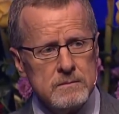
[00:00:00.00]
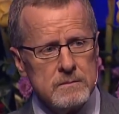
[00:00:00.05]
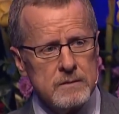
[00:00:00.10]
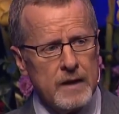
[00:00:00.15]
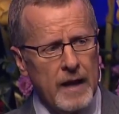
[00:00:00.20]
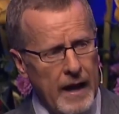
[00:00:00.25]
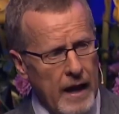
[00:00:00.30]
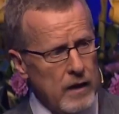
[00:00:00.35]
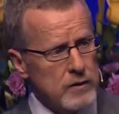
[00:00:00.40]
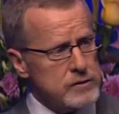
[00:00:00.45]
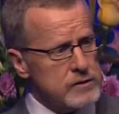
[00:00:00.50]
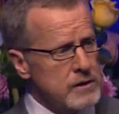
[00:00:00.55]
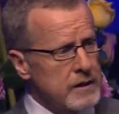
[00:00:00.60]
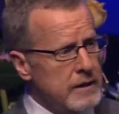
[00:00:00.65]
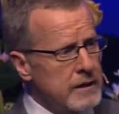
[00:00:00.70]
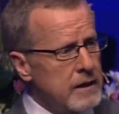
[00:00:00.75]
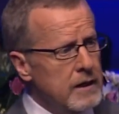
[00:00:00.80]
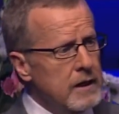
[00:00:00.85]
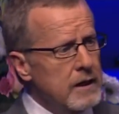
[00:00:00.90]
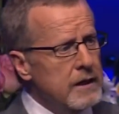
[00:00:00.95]

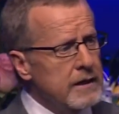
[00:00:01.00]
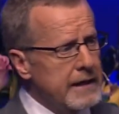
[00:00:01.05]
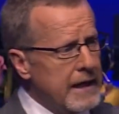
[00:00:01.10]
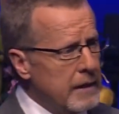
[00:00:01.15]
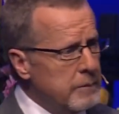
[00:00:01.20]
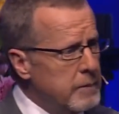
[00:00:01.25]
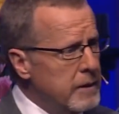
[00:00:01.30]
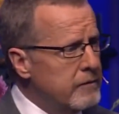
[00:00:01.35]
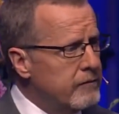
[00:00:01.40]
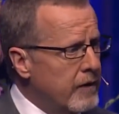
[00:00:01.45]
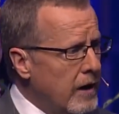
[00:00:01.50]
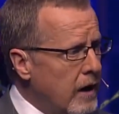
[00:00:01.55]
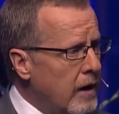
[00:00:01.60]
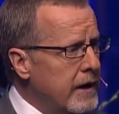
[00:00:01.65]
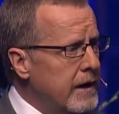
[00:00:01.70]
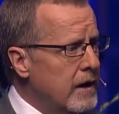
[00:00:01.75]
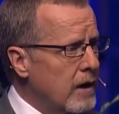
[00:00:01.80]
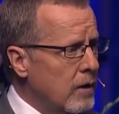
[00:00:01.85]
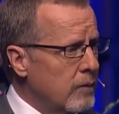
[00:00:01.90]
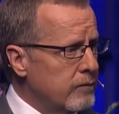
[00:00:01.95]
Counseling can be
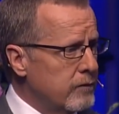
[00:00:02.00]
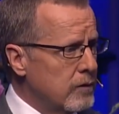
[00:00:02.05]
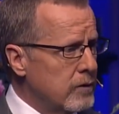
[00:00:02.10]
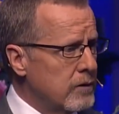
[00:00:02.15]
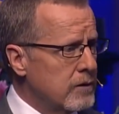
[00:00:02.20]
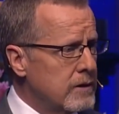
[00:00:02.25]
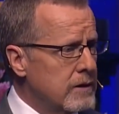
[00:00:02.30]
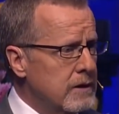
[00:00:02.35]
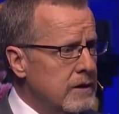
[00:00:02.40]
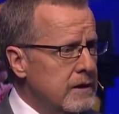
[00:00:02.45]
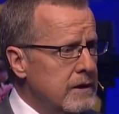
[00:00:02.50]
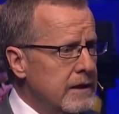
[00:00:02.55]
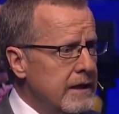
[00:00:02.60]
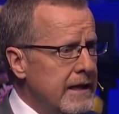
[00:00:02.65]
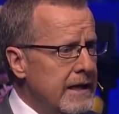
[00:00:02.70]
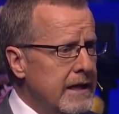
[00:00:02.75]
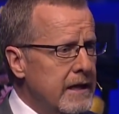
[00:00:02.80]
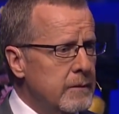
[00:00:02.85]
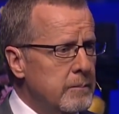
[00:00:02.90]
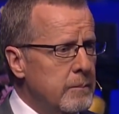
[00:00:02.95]
very helpful
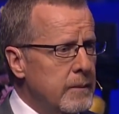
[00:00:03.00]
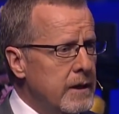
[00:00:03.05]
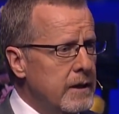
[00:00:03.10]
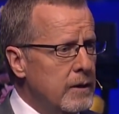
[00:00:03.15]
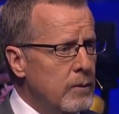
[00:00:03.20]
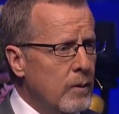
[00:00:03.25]
in many